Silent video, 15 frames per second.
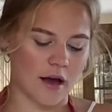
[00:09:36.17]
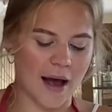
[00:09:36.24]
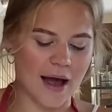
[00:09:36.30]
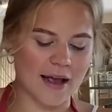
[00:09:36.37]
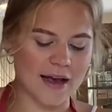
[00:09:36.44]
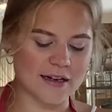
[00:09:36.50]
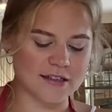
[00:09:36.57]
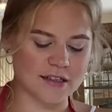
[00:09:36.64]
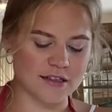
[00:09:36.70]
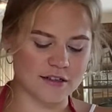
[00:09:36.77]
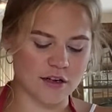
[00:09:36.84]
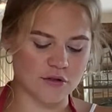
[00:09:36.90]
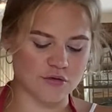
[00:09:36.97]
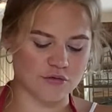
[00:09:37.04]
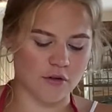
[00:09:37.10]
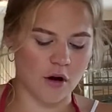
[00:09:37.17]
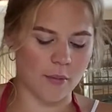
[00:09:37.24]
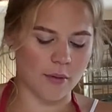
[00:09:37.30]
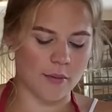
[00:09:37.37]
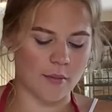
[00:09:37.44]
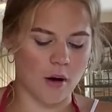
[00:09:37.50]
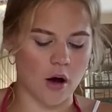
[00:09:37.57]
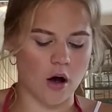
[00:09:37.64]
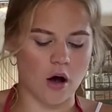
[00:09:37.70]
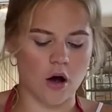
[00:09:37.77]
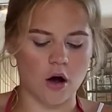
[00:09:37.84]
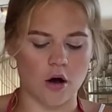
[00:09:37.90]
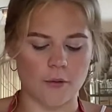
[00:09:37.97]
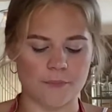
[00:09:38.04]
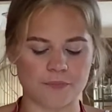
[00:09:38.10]
I added a drop
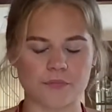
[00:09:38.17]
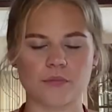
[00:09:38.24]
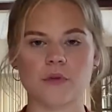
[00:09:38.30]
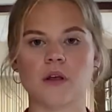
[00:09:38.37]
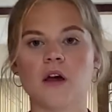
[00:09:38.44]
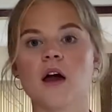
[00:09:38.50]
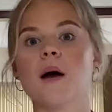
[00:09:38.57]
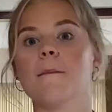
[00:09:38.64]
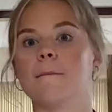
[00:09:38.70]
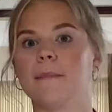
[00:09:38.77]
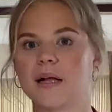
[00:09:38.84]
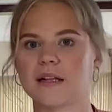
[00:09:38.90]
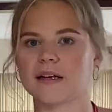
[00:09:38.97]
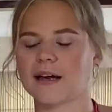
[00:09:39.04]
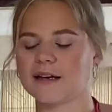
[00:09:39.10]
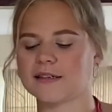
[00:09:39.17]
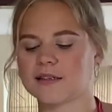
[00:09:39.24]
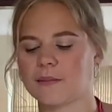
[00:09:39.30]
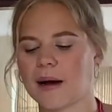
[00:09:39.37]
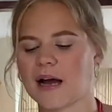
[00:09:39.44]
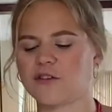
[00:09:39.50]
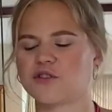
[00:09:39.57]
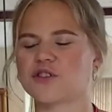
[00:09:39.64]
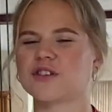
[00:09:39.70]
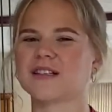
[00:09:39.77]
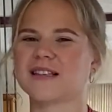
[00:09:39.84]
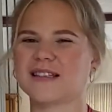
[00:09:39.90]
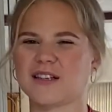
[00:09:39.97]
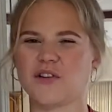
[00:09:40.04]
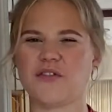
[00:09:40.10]
more milk into mine just because
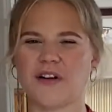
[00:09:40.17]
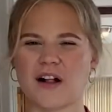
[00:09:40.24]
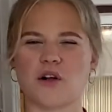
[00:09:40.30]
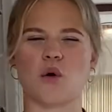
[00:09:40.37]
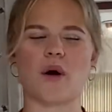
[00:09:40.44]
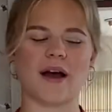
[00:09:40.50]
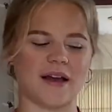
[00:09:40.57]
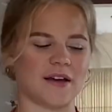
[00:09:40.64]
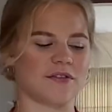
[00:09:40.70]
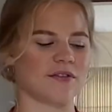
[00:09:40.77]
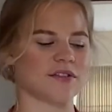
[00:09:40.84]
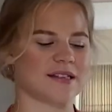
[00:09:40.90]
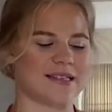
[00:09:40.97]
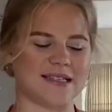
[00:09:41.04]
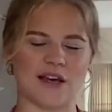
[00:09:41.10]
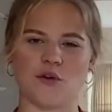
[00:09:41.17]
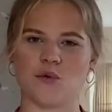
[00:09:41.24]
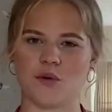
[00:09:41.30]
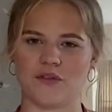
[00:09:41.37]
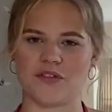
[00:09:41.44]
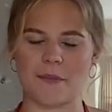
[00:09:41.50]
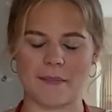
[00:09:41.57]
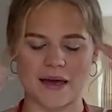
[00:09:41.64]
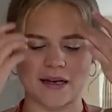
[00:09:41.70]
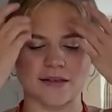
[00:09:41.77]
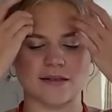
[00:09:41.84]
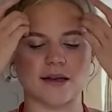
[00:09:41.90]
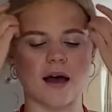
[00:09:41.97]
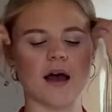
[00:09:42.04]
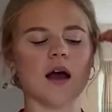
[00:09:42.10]
it still felt quite stiff with the
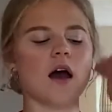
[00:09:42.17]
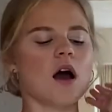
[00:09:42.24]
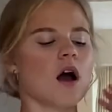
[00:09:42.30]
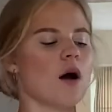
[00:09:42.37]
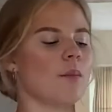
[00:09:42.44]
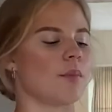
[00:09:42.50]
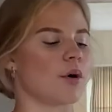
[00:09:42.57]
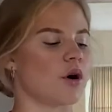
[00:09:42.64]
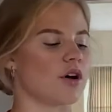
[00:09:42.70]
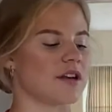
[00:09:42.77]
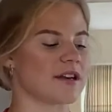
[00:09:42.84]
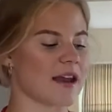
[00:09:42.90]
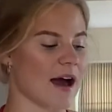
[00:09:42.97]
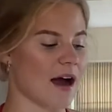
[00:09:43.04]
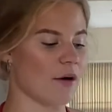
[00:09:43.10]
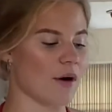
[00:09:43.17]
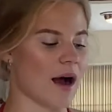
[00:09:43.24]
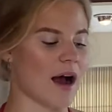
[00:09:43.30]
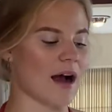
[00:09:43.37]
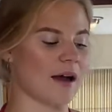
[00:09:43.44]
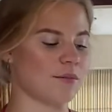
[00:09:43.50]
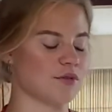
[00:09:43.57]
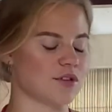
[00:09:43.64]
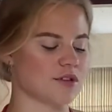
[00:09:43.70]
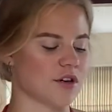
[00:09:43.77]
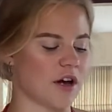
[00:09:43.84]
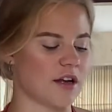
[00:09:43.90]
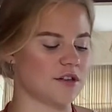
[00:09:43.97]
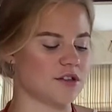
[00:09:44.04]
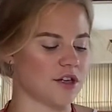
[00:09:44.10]
mixer. But now I'm just
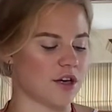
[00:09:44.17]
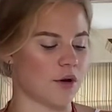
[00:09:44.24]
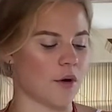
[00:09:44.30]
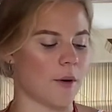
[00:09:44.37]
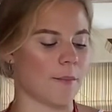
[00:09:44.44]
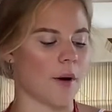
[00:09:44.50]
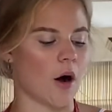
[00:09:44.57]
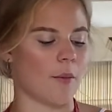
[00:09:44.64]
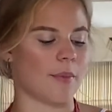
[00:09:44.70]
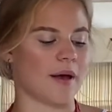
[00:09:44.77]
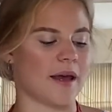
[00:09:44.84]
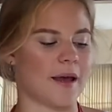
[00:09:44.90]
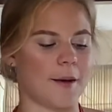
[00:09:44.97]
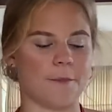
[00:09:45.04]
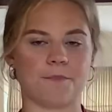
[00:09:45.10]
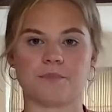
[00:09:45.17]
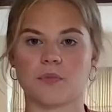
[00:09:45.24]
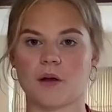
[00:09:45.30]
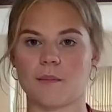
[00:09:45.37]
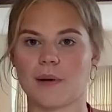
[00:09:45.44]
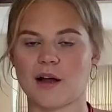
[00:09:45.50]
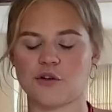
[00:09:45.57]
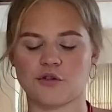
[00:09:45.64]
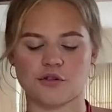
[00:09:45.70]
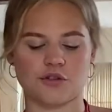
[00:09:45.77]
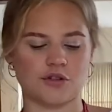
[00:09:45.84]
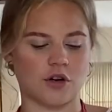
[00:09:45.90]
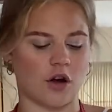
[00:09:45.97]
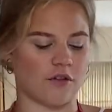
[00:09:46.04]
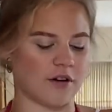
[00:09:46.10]
going to pop in my
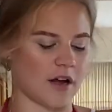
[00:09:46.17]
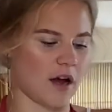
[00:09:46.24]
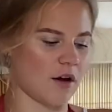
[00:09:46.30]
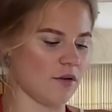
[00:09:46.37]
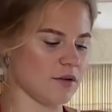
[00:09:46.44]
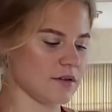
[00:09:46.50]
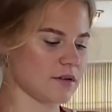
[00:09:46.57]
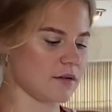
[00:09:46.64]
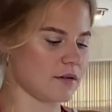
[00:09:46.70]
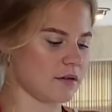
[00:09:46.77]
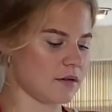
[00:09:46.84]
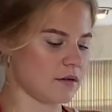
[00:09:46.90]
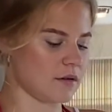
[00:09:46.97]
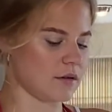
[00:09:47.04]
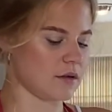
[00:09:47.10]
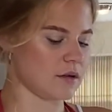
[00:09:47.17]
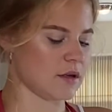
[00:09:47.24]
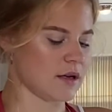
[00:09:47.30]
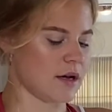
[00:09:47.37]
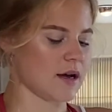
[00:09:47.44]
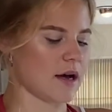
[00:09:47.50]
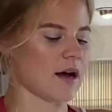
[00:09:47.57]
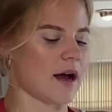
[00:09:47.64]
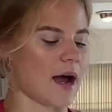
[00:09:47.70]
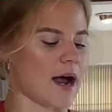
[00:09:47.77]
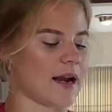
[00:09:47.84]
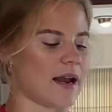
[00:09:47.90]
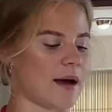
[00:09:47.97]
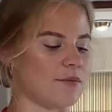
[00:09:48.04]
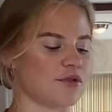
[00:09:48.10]
crushed Oreos
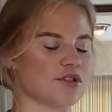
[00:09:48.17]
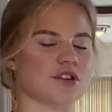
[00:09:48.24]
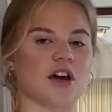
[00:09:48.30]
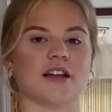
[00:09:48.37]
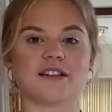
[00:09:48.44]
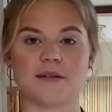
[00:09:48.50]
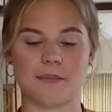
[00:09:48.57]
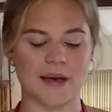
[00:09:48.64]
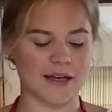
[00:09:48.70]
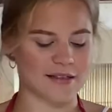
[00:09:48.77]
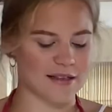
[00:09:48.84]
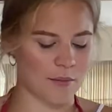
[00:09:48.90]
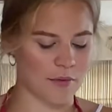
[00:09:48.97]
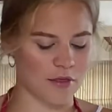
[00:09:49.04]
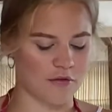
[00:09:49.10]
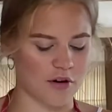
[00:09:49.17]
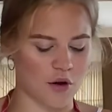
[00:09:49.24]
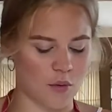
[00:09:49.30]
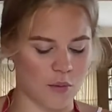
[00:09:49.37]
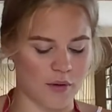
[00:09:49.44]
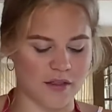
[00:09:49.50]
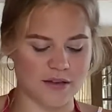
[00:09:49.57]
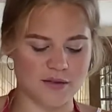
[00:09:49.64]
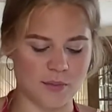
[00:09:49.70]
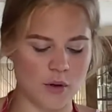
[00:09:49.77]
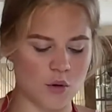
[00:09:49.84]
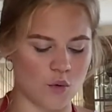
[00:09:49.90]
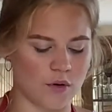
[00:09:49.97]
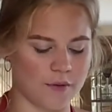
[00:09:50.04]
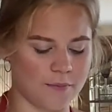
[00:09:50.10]
and I'm just going to mix them through with a
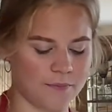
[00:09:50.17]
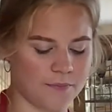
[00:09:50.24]
spoon.